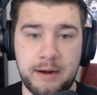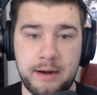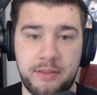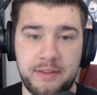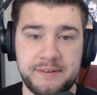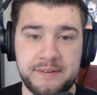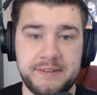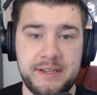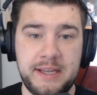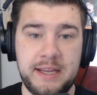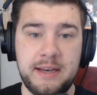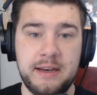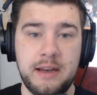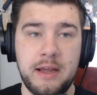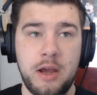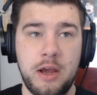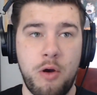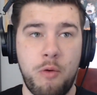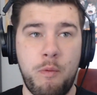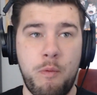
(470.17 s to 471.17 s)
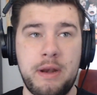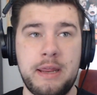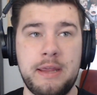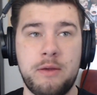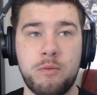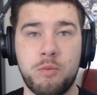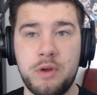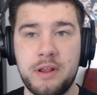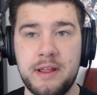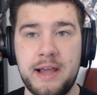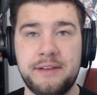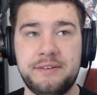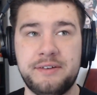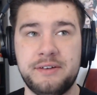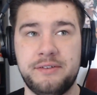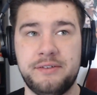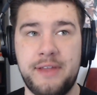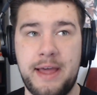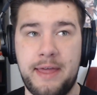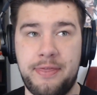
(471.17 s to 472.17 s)
to the scene when he
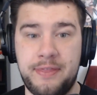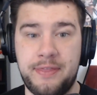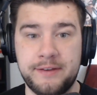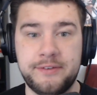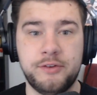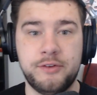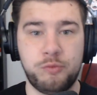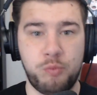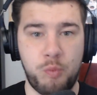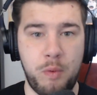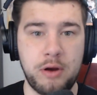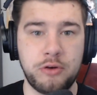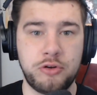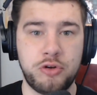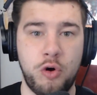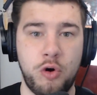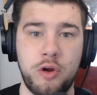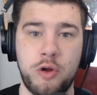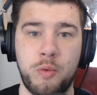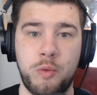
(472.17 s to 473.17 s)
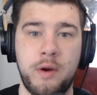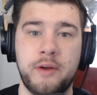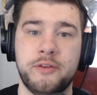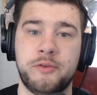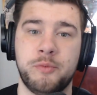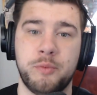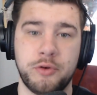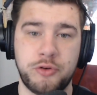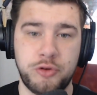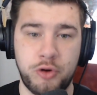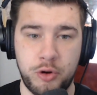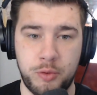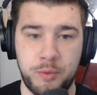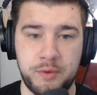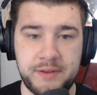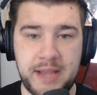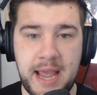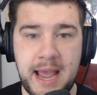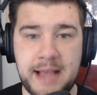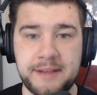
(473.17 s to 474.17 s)
realizes that this is where Toya was and where Toya
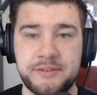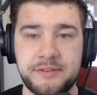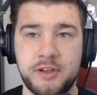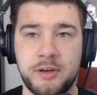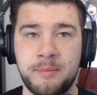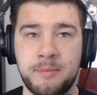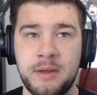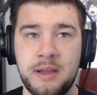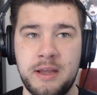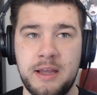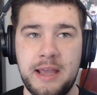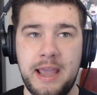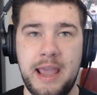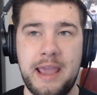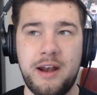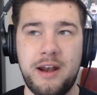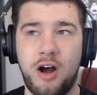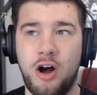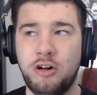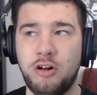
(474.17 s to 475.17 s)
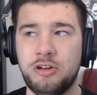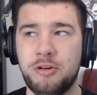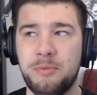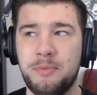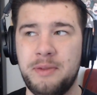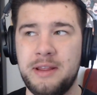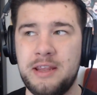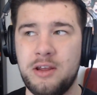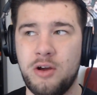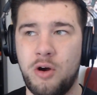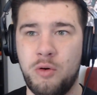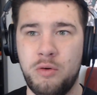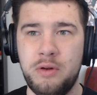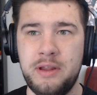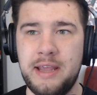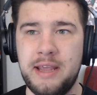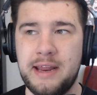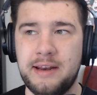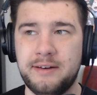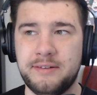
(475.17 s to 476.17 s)
was asked him. And ultimately, he
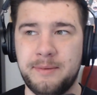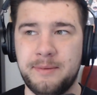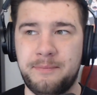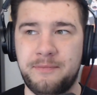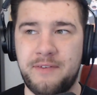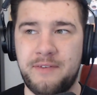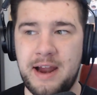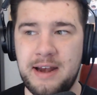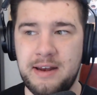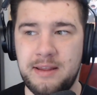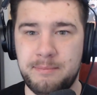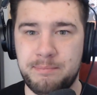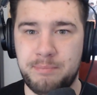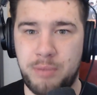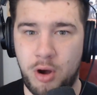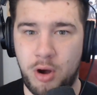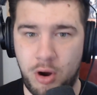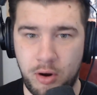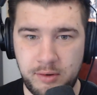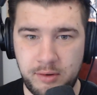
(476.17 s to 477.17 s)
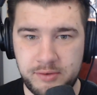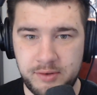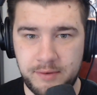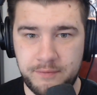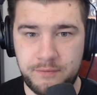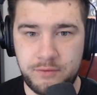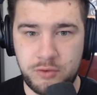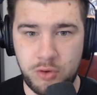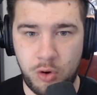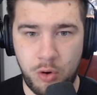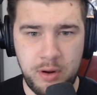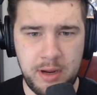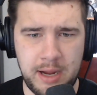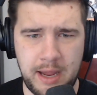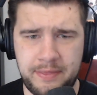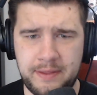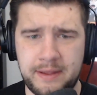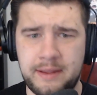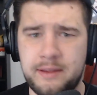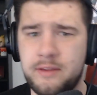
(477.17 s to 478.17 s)
only ends up finding parts of Toya. I
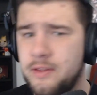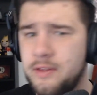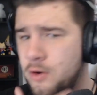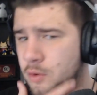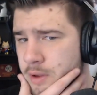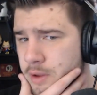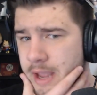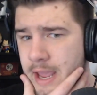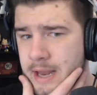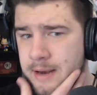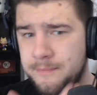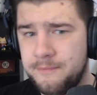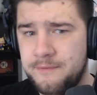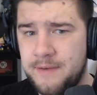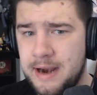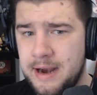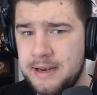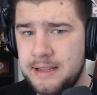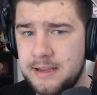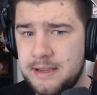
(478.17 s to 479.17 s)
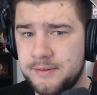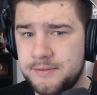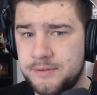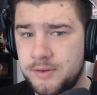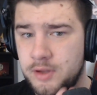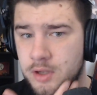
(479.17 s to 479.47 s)
think they only end up finding his